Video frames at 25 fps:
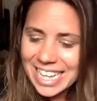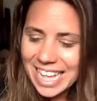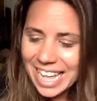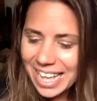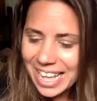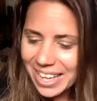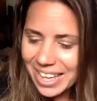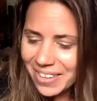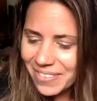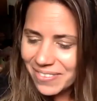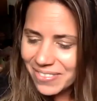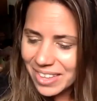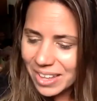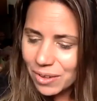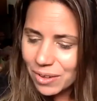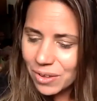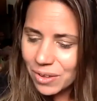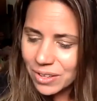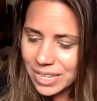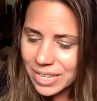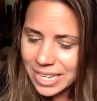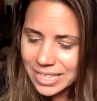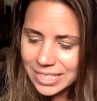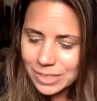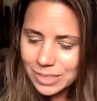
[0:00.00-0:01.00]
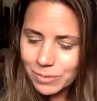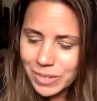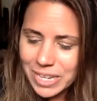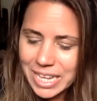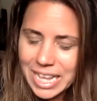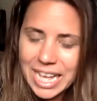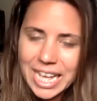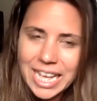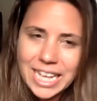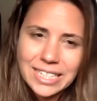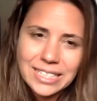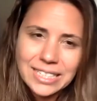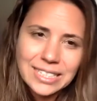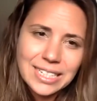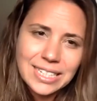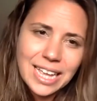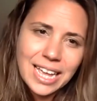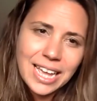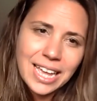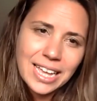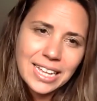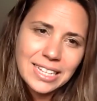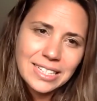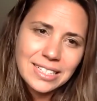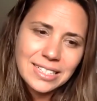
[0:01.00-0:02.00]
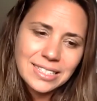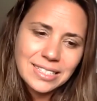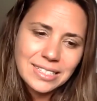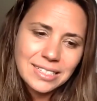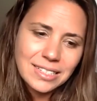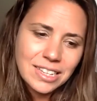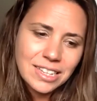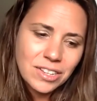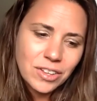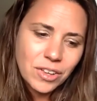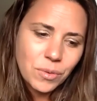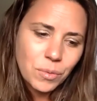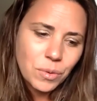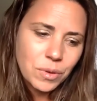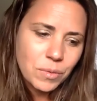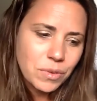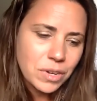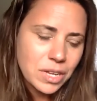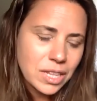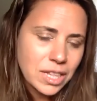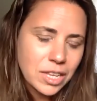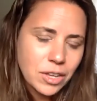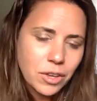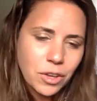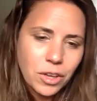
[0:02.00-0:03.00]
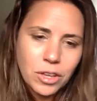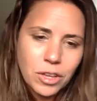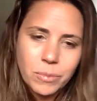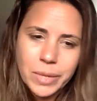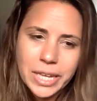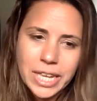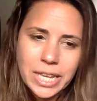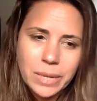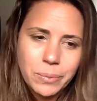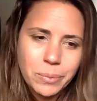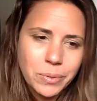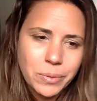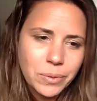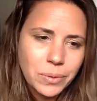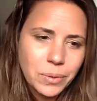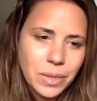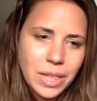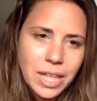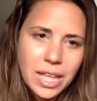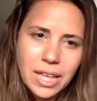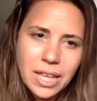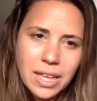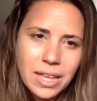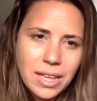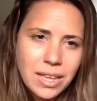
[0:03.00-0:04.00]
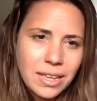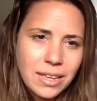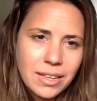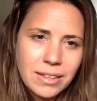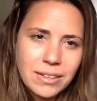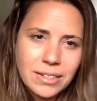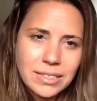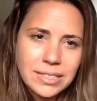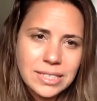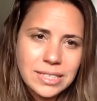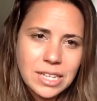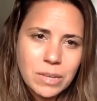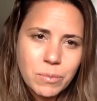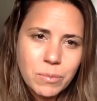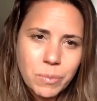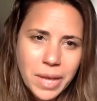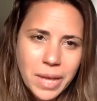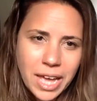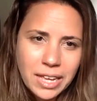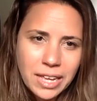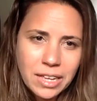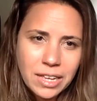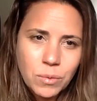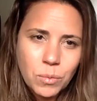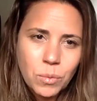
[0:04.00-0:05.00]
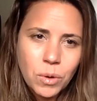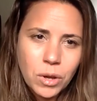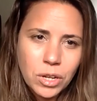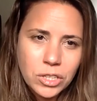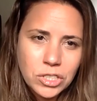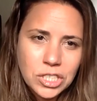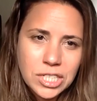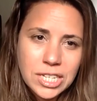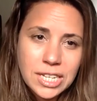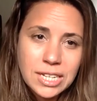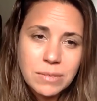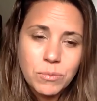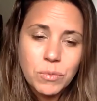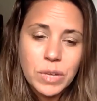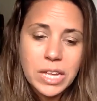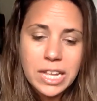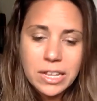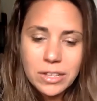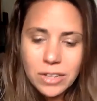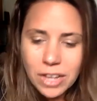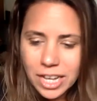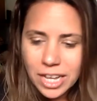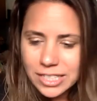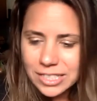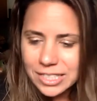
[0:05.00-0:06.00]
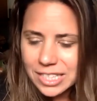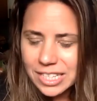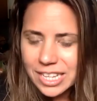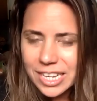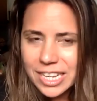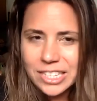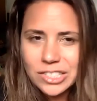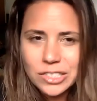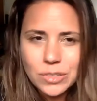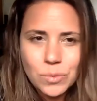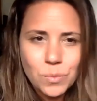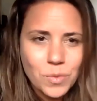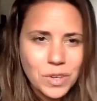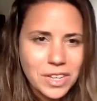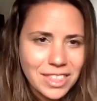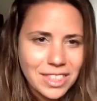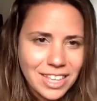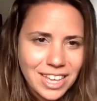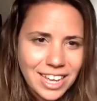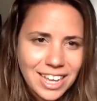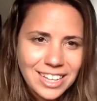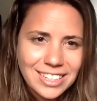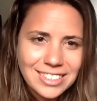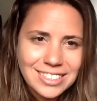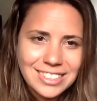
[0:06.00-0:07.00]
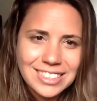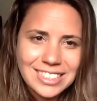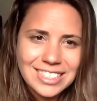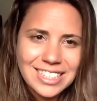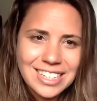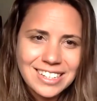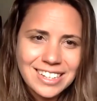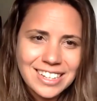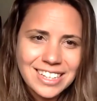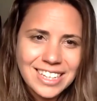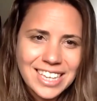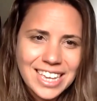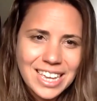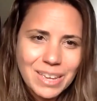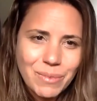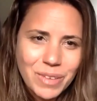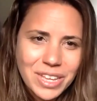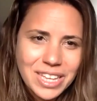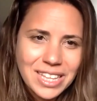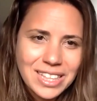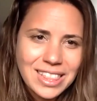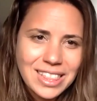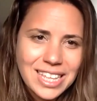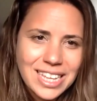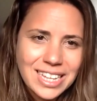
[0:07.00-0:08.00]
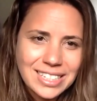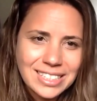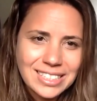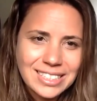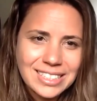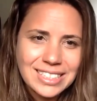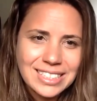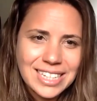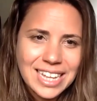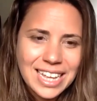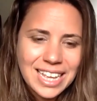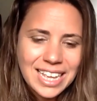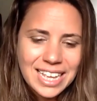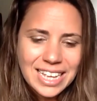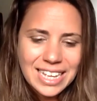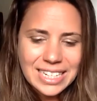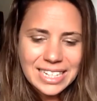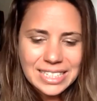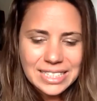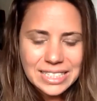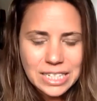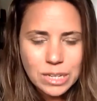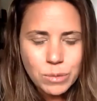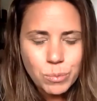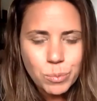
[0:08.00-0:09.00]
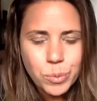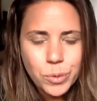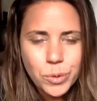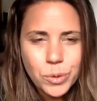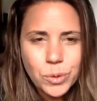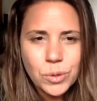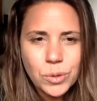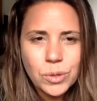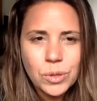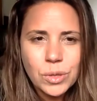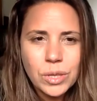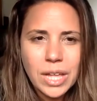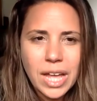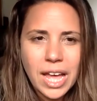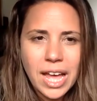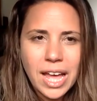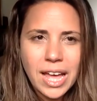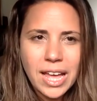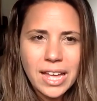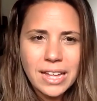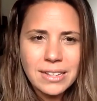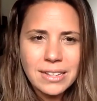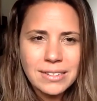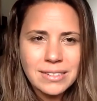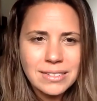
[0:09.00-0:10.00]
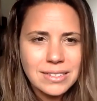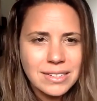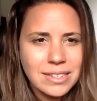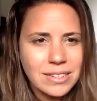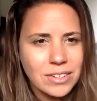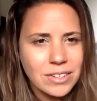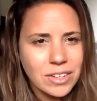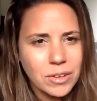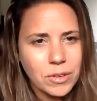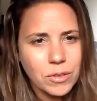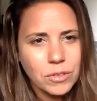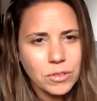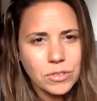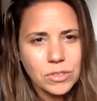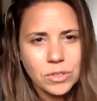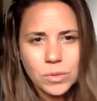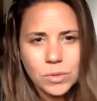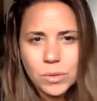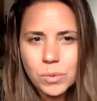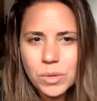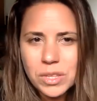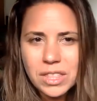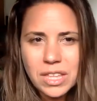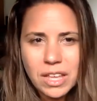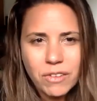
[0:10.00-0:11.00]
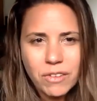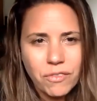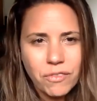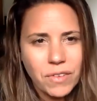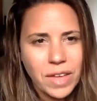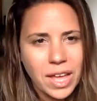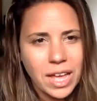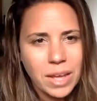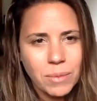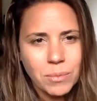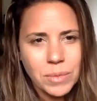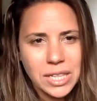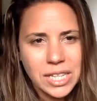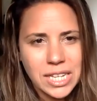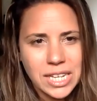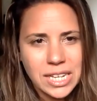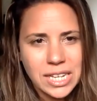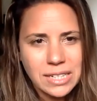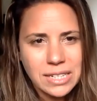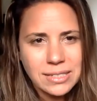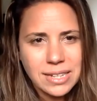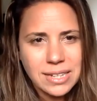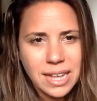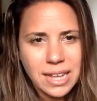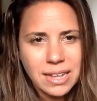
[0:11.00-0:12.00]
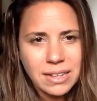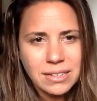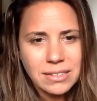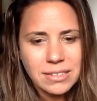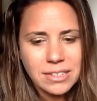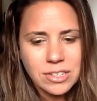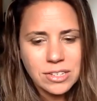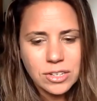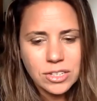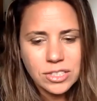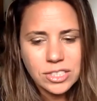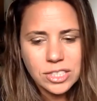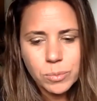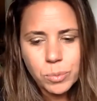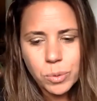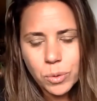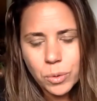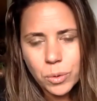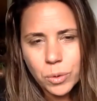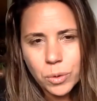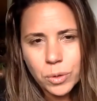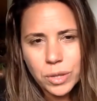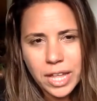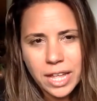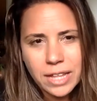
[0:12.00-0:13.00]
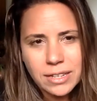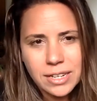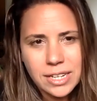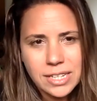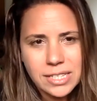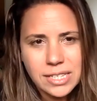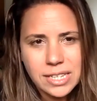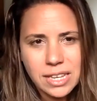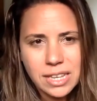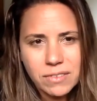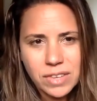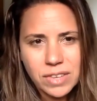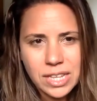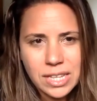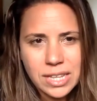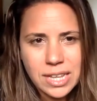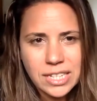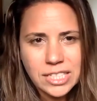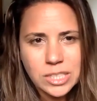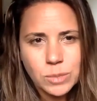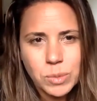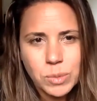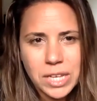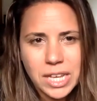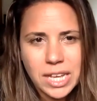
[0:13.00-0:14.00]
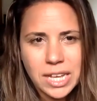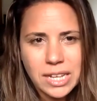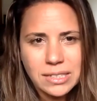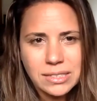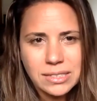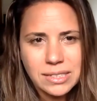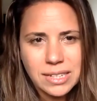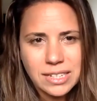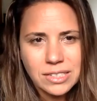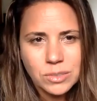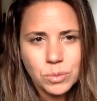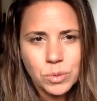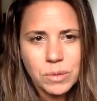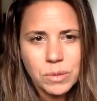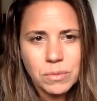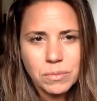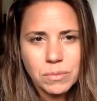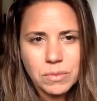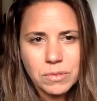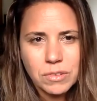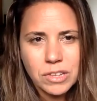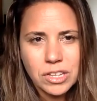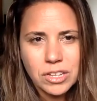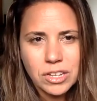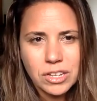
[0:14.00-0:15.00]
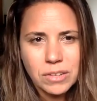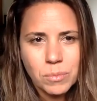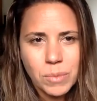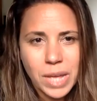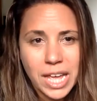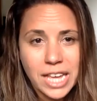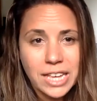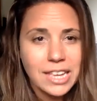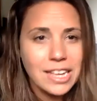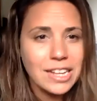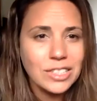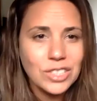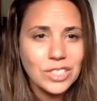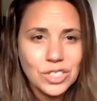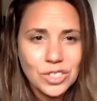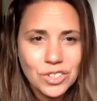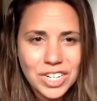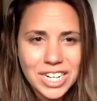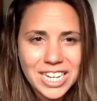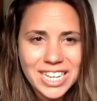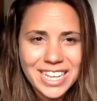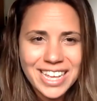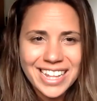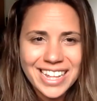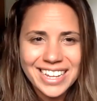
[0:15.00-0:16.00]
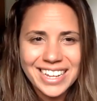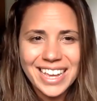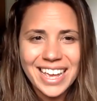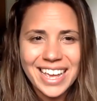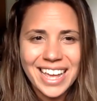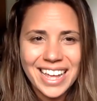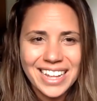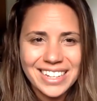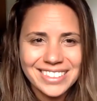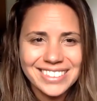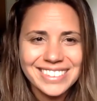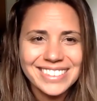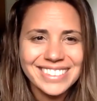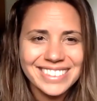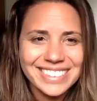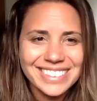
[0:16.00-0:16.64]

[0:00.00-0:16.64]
um, on SBS, and you know we really hope people, you know, sit back and watch it in isolation with us. You know, keeping things simple and you know do it with their families and you know support NITV and SBS as we you know make history yet again.